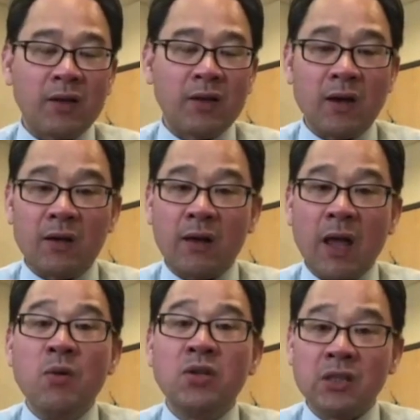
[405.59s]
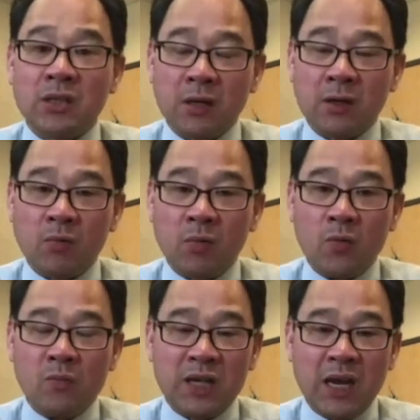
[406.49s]
the emergency
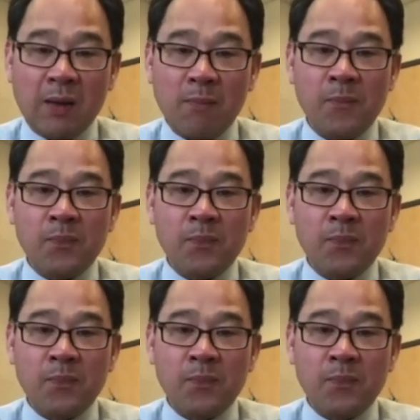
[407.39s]
room team,